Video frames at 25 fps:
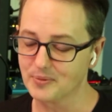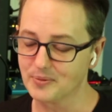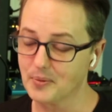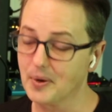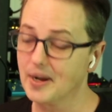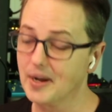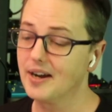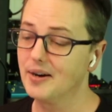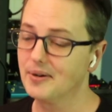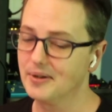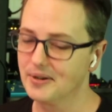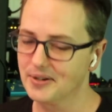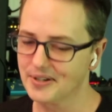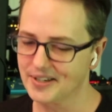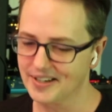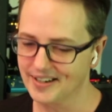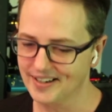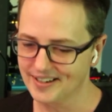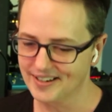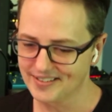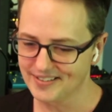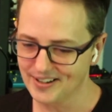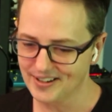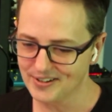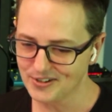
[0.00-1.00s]
Wow,
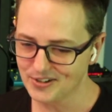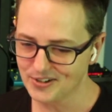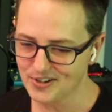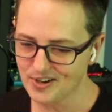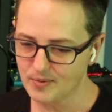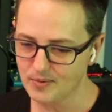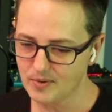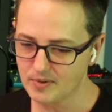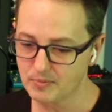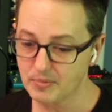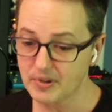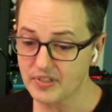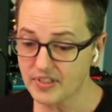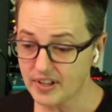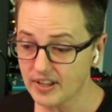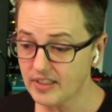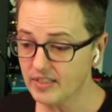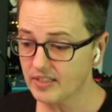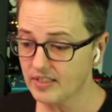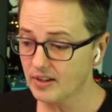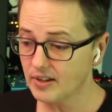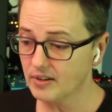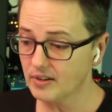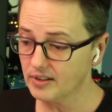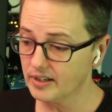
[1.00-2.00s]
okay, that's a good one. But
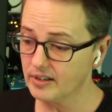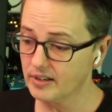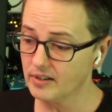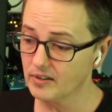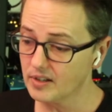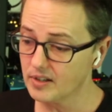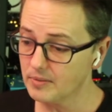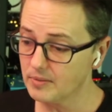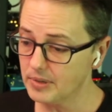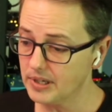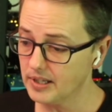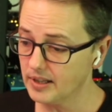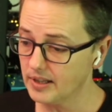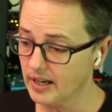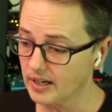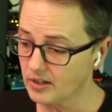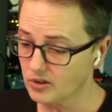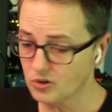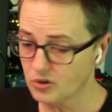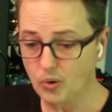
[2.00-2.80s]
then there'll literally be like